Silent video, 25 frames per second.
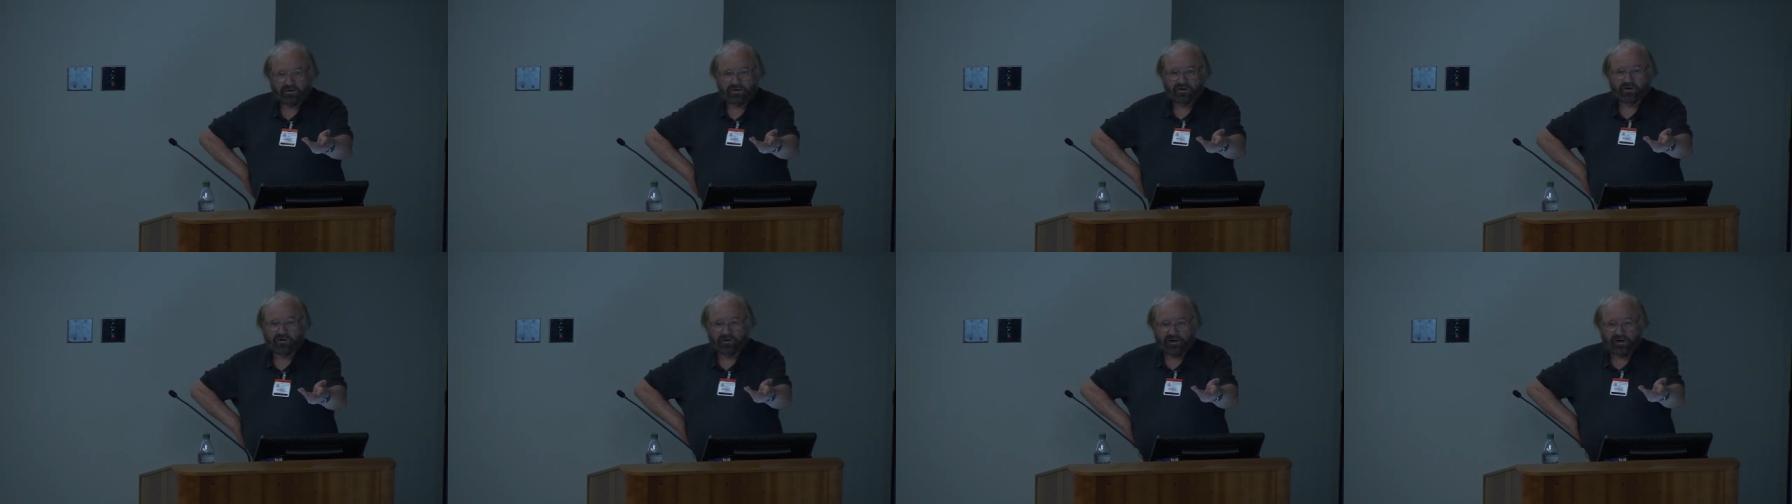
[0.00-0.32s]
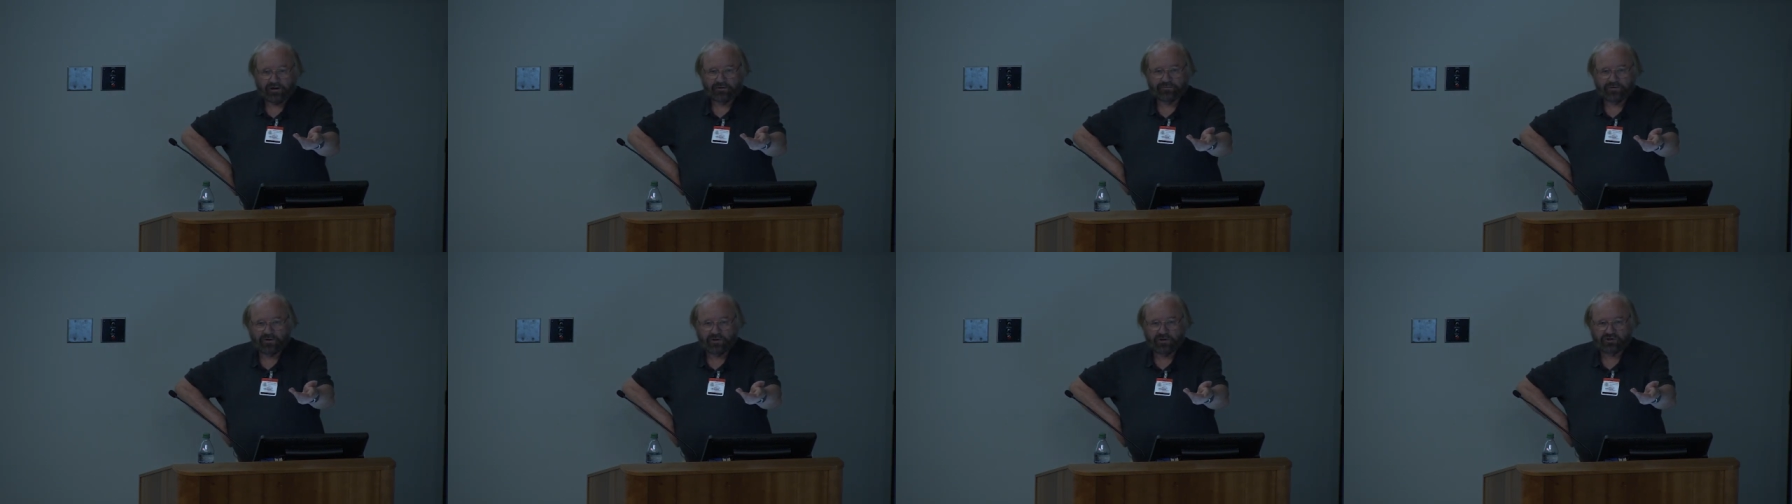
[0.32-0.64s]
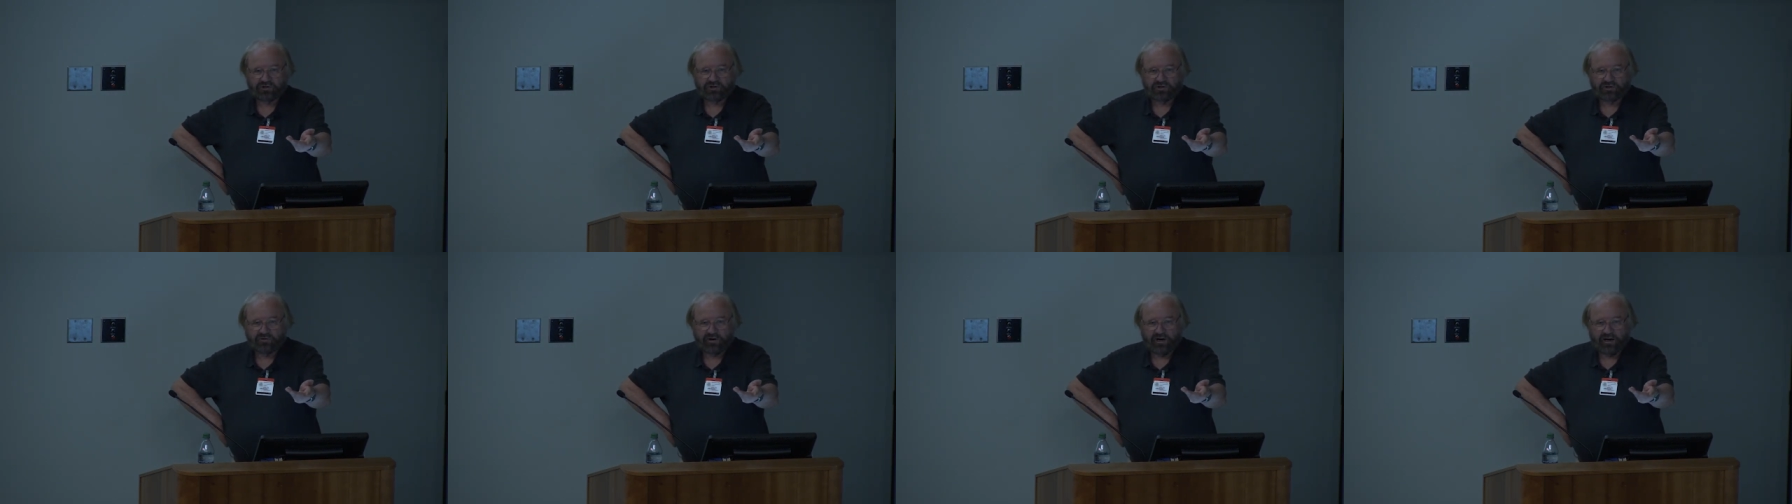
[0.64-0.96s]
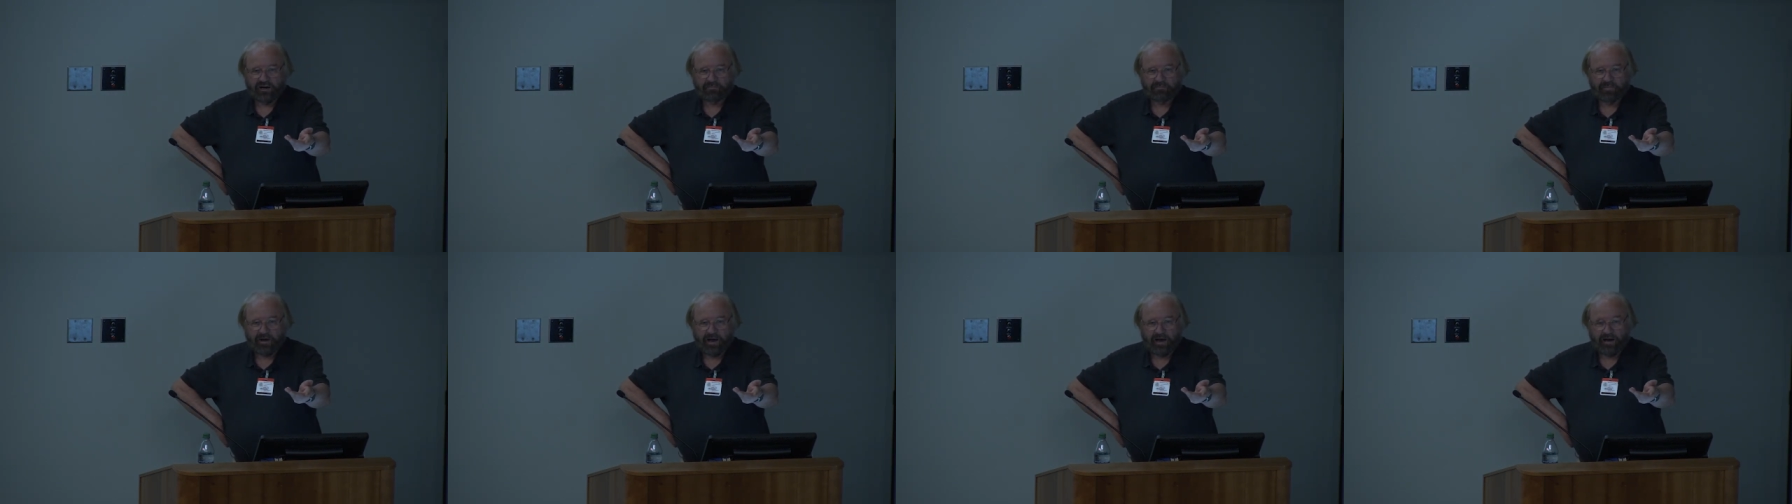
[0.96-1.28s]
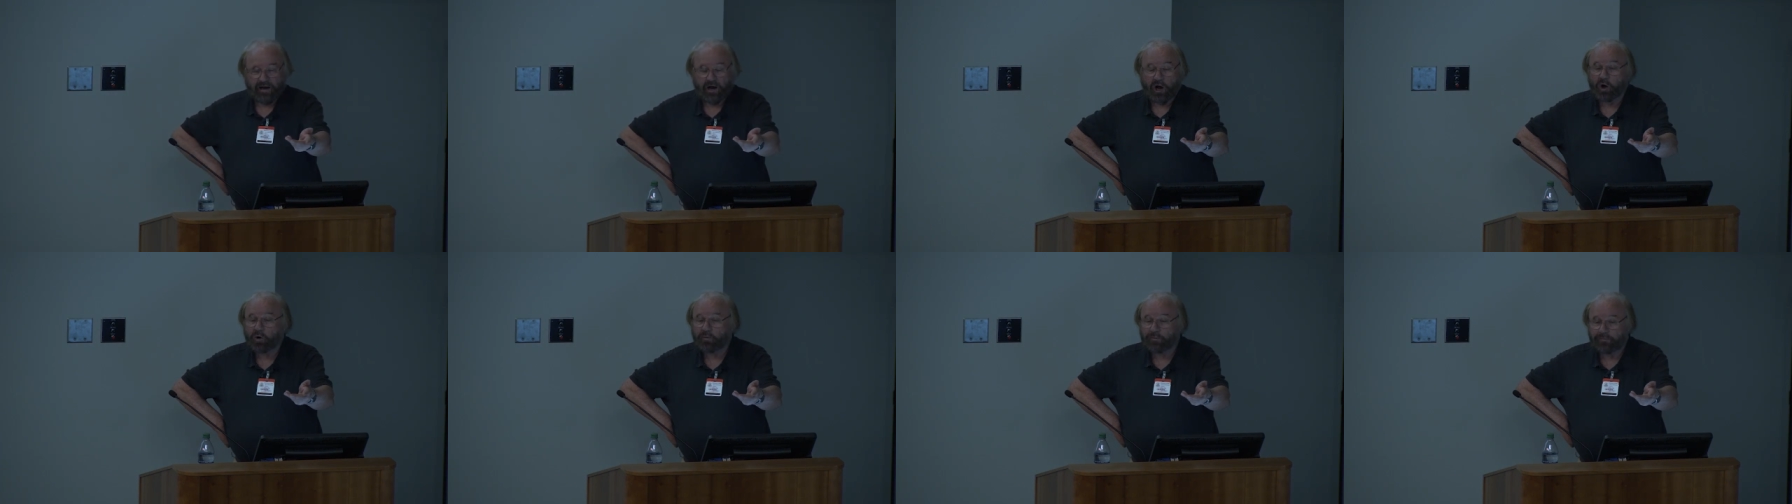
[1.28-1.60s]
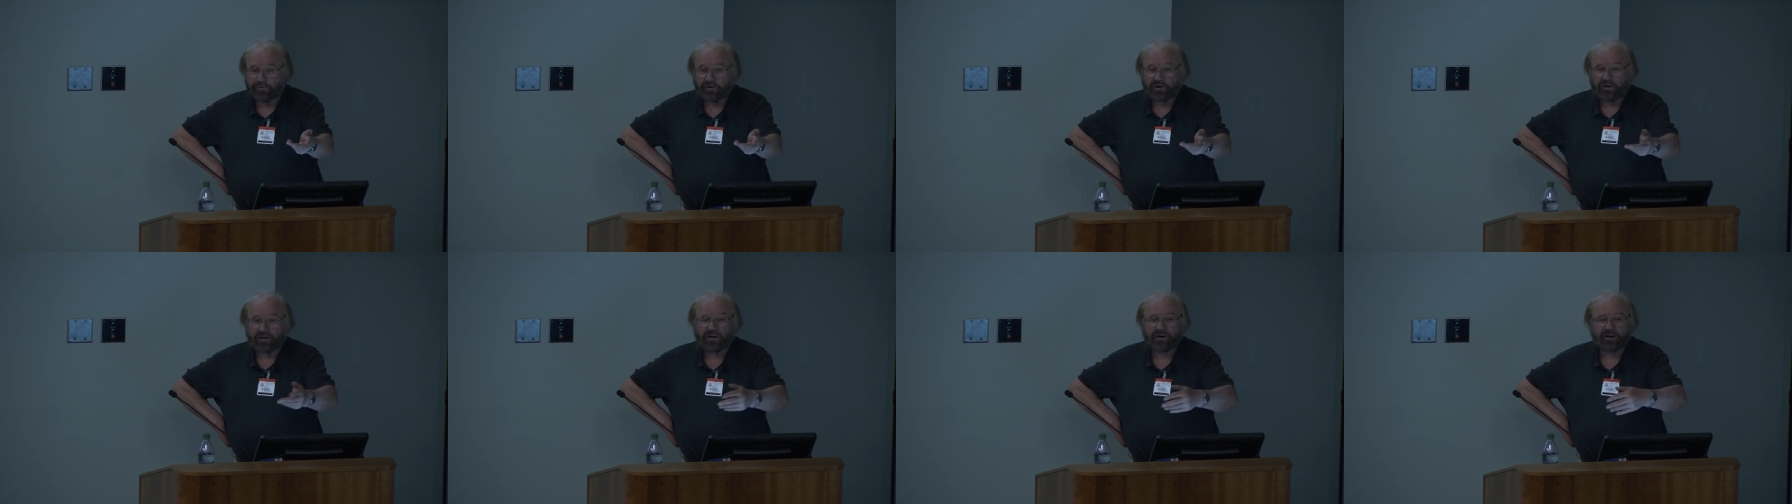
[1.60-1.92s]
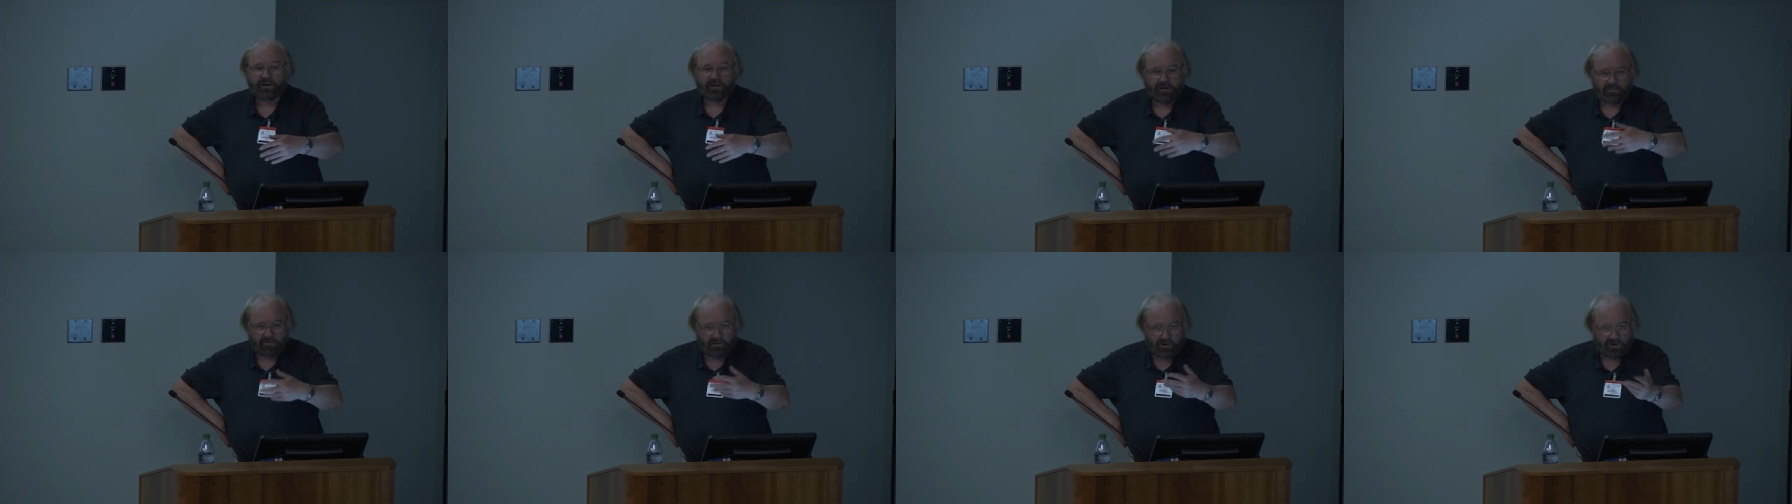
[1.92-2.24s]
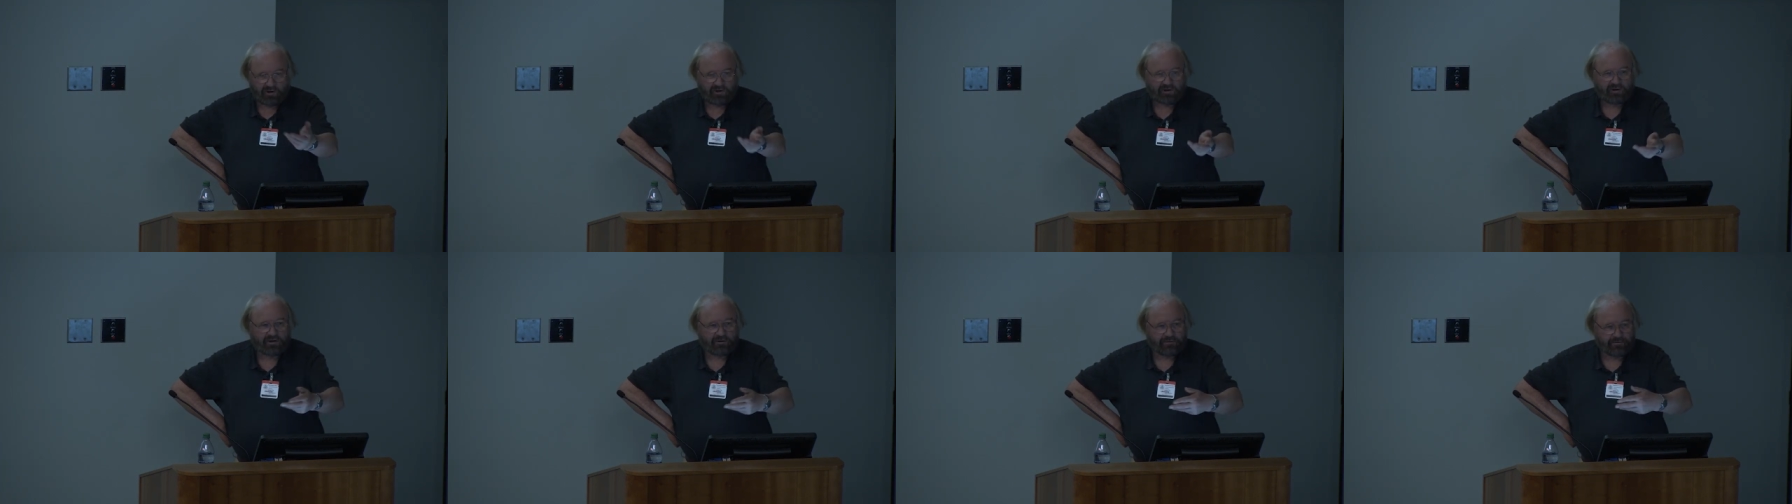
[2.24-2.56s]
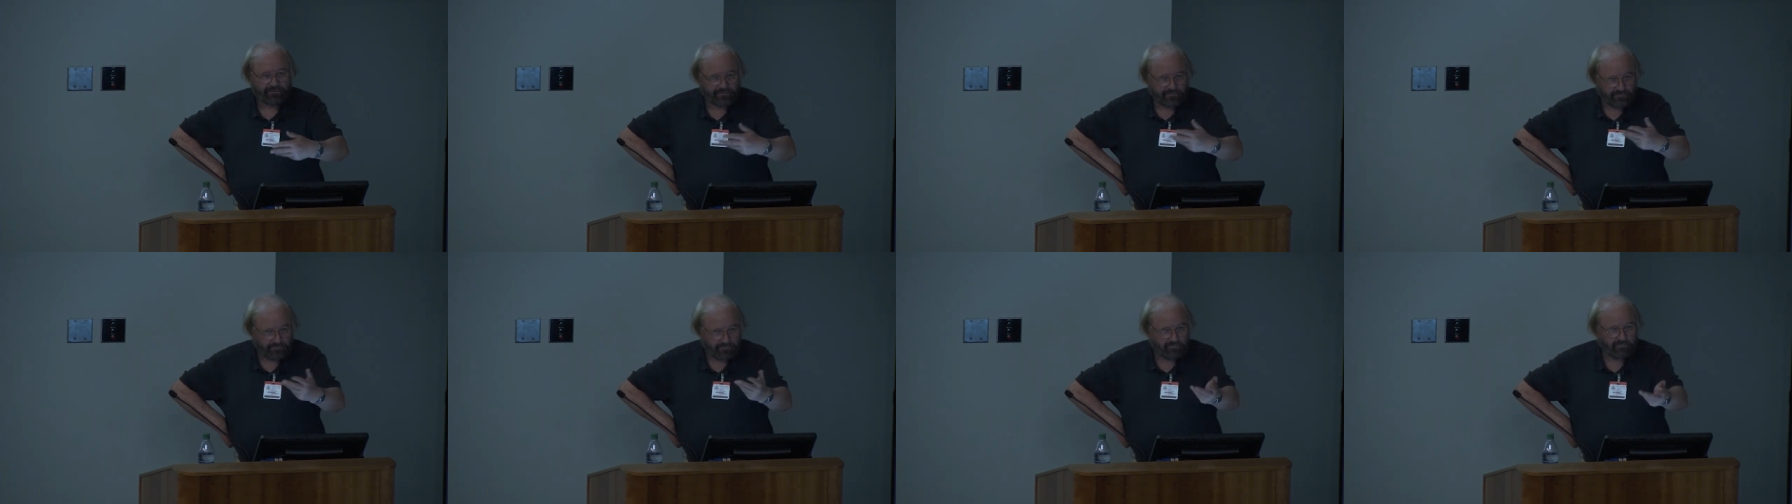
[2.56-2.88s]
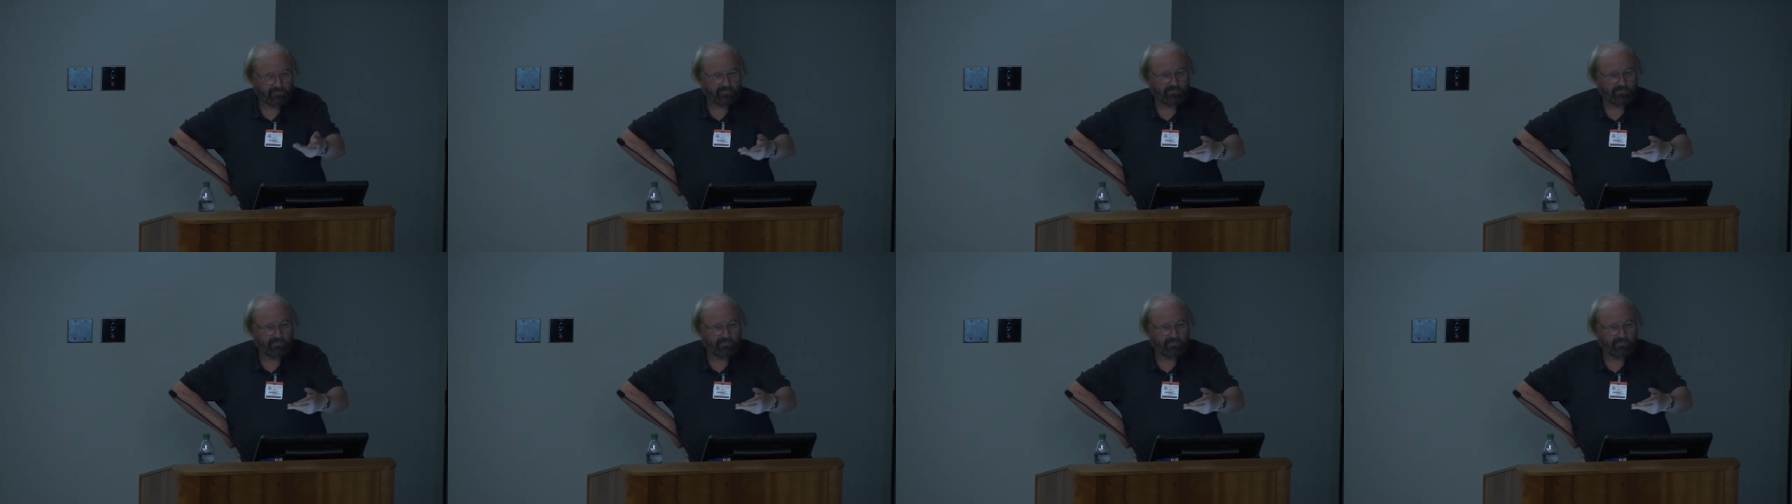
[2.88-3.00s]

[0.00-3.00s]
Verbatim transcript: correct version right back, hopefully in a communicative